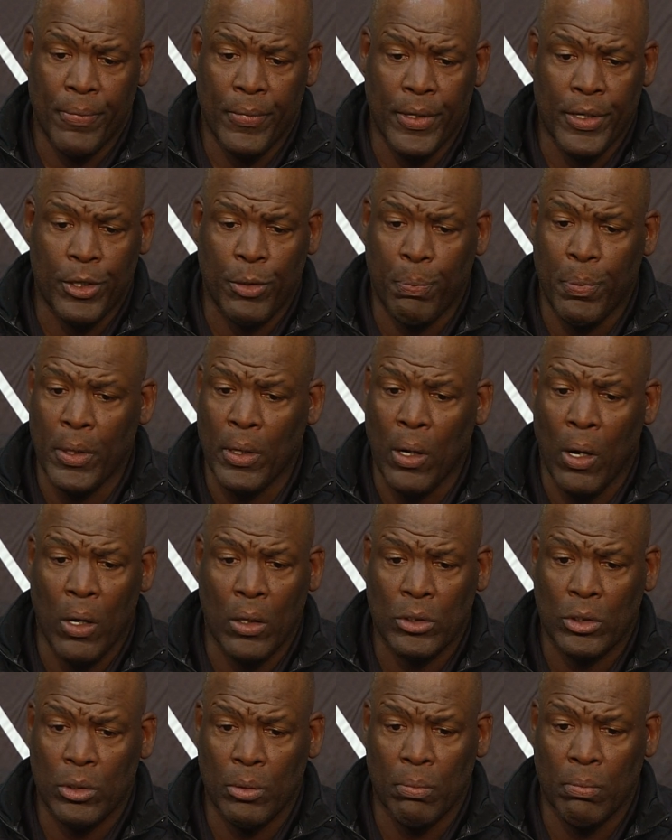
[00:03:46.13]
it's been
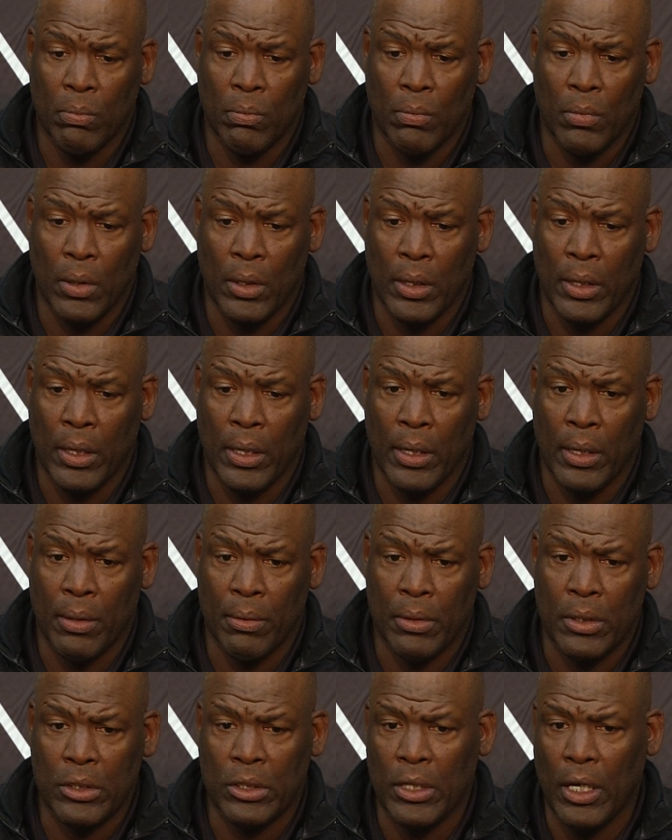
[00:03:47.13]
awesome
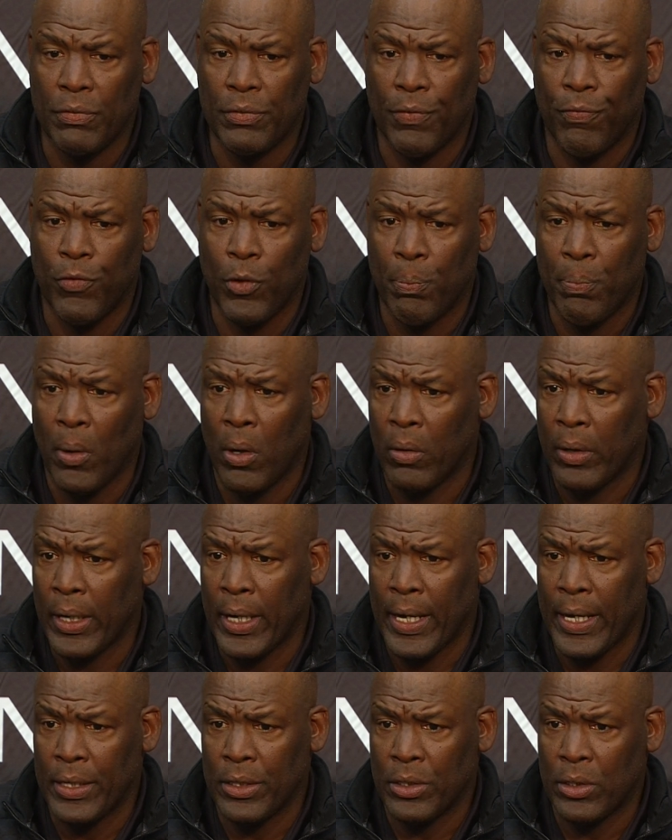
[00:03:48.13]
because Jeff's a football
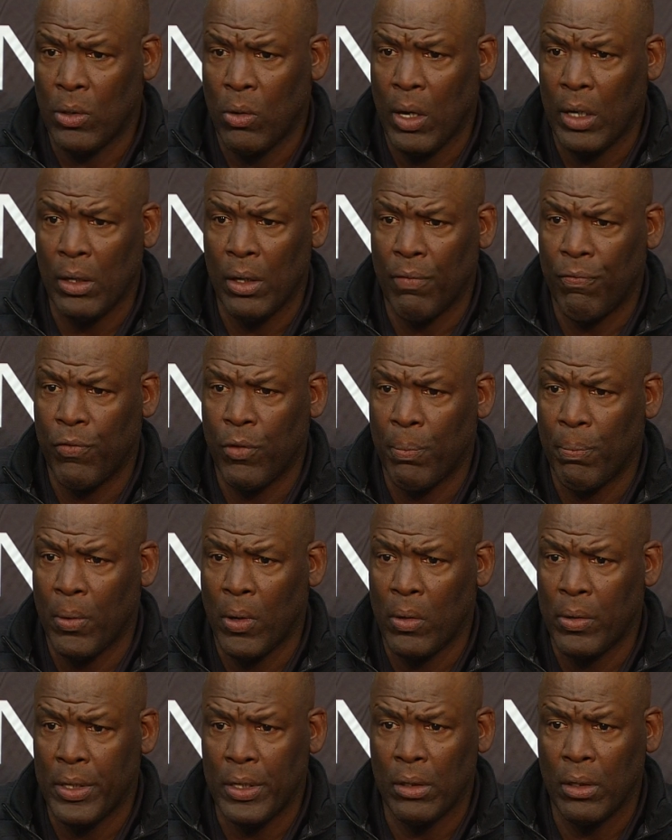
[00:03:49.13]
guy, and so I love
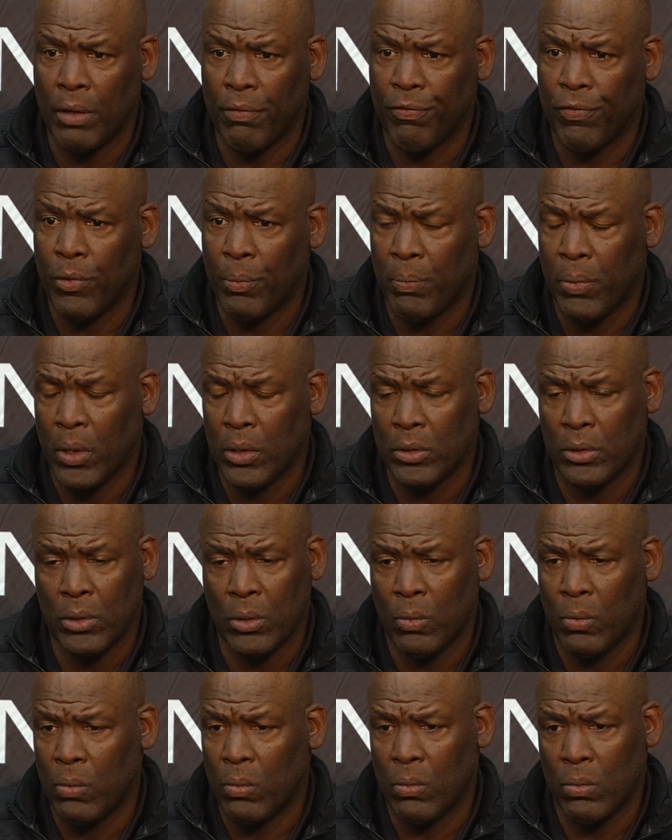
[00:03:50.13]
football, and he loves football,
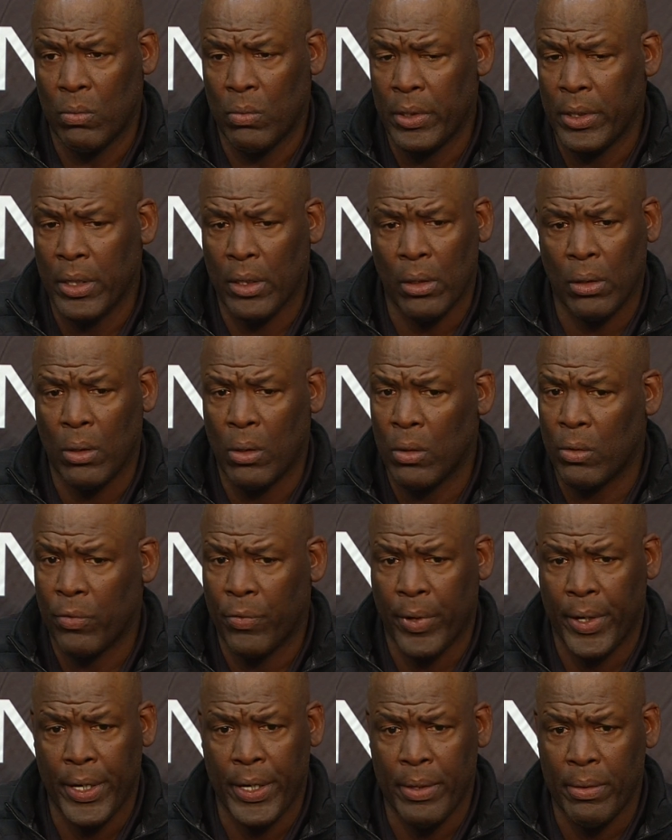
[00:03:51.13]
so we get along
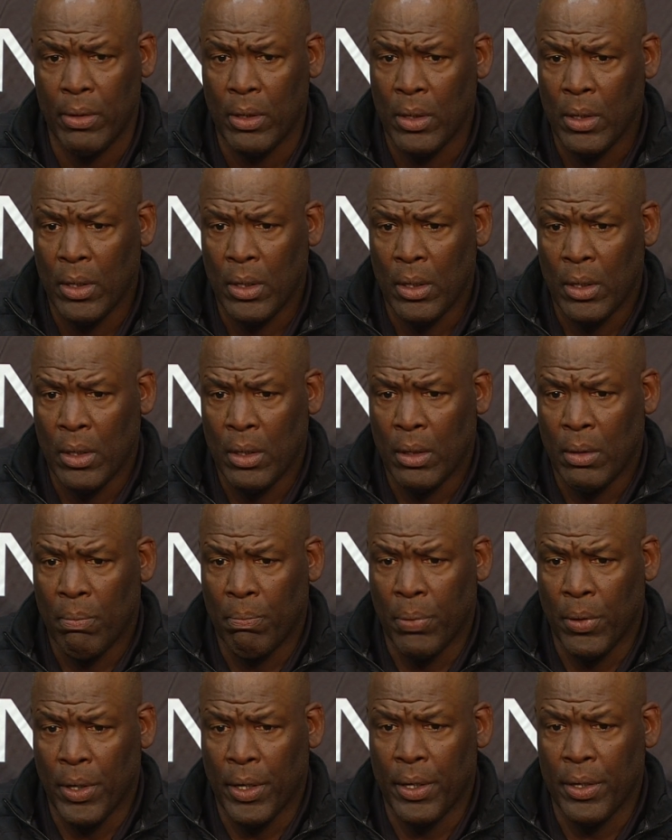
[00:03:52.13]
great.
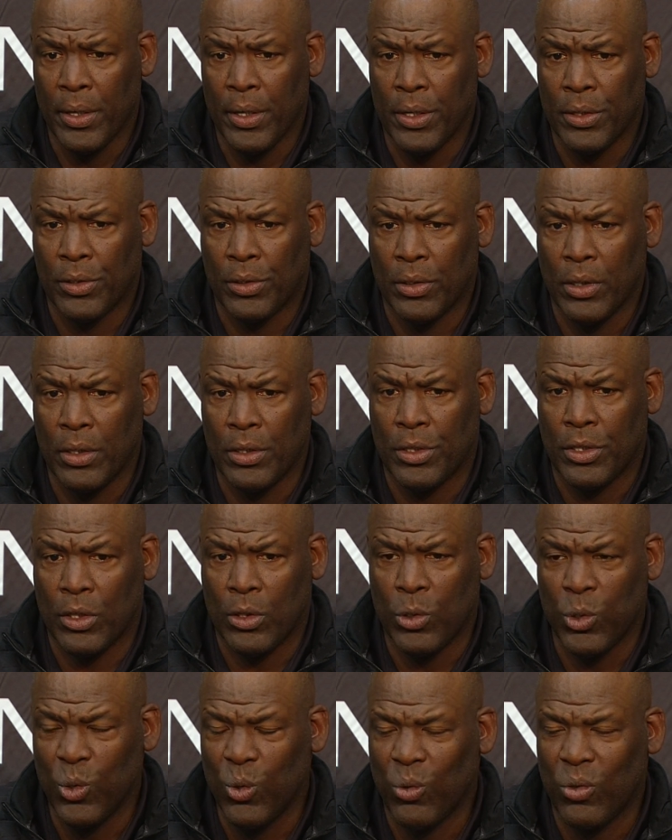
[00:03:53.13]
But it's
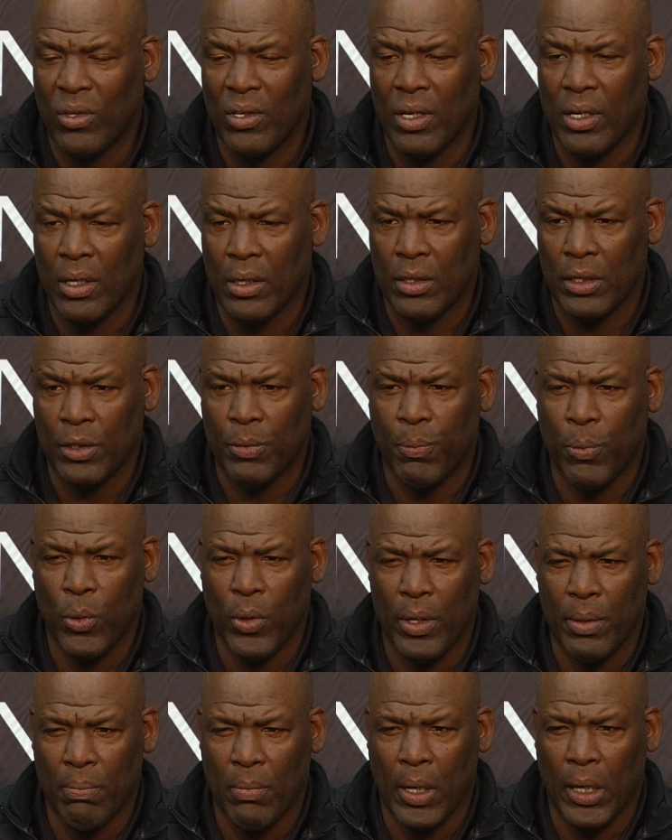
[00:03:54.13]
a cool thing at this
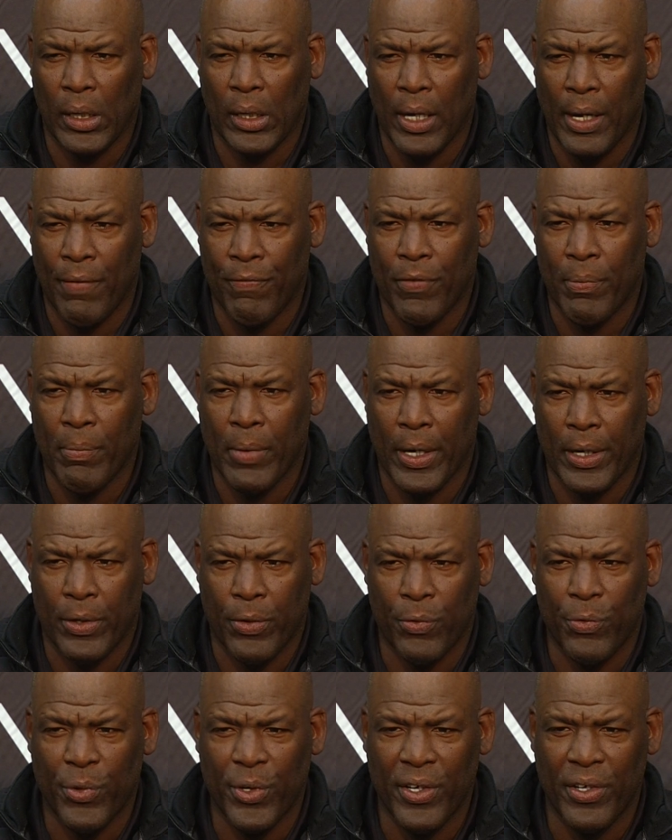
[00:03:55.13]
point in my life and my
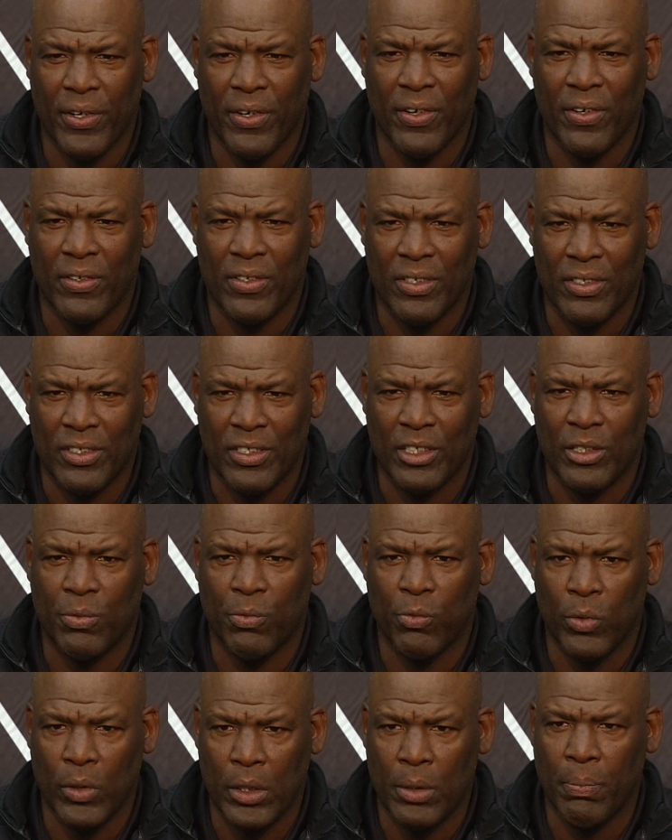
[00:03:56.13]
career to just
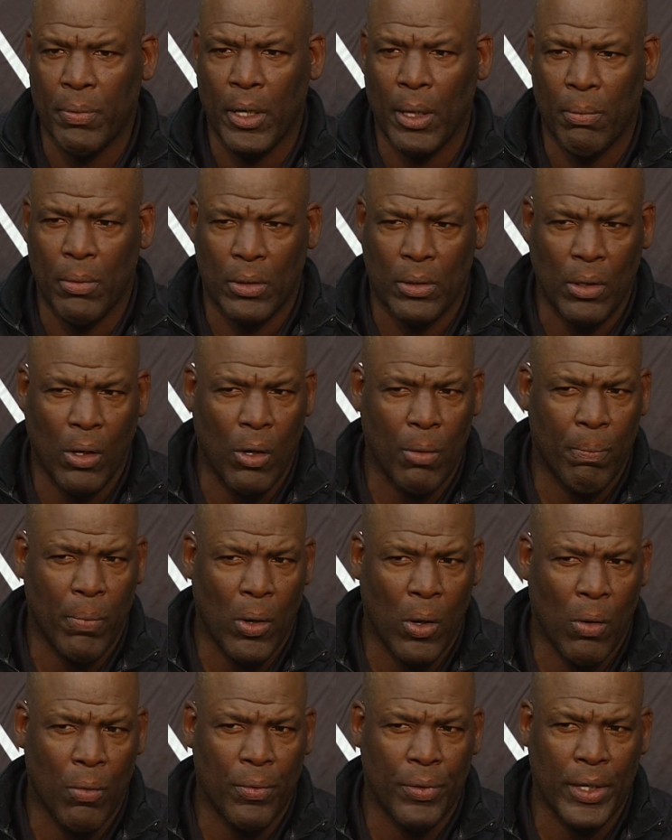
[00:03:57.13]
really be able to talk
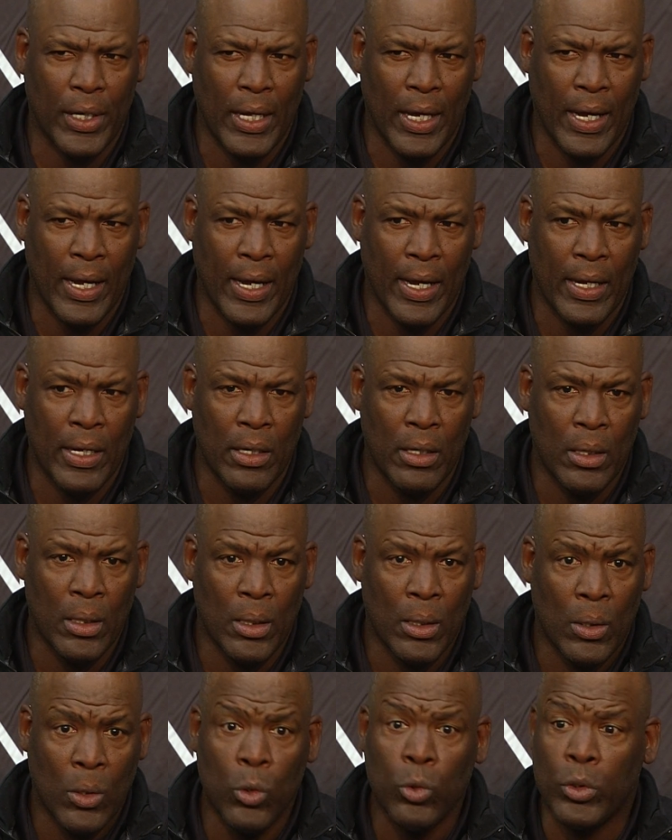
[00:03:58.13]
ball with a guy
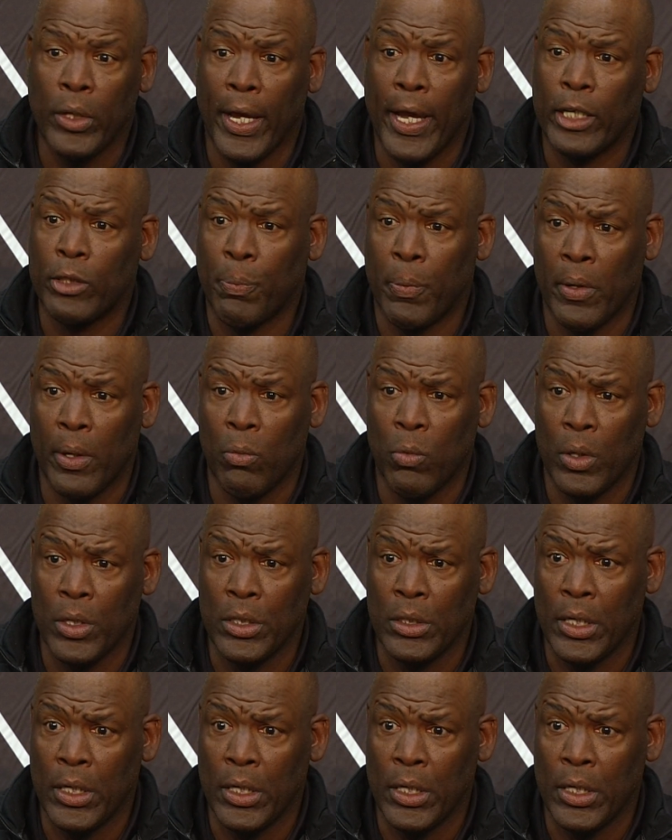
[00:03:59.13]
who's an expert at what he